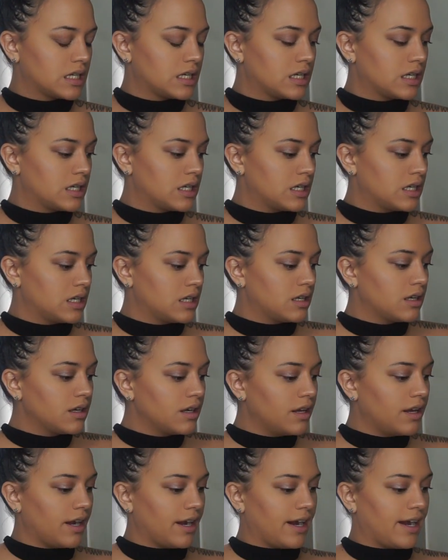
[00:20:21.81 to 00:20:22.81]

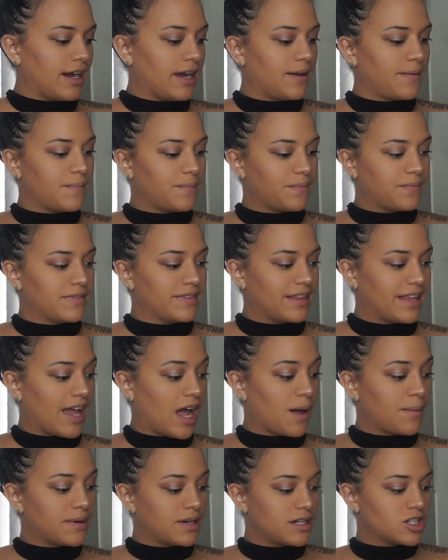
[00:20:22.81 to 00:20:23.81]
All right,
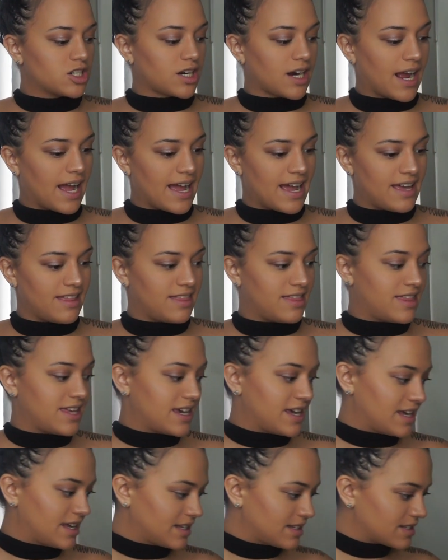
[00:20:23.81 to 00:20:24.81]
now I'm gonna try
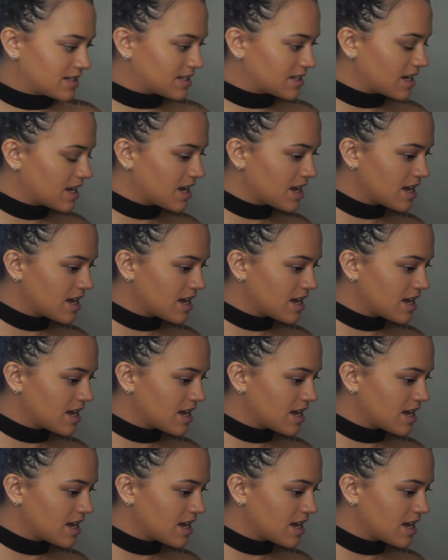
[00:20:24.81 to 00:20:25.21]
these